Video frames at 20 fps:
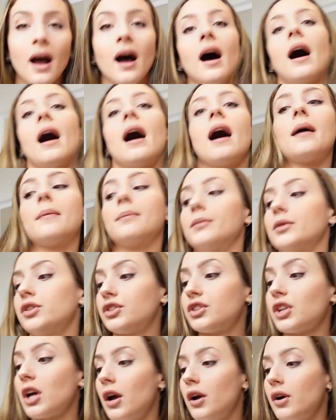
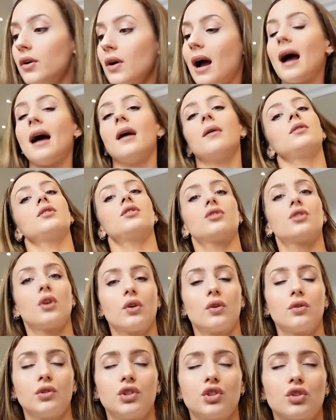So I was
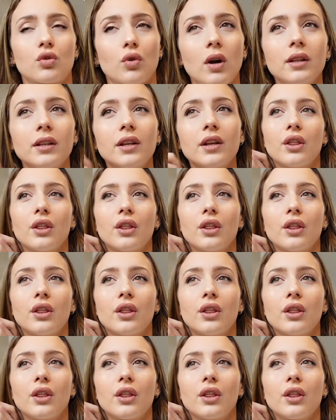scrolling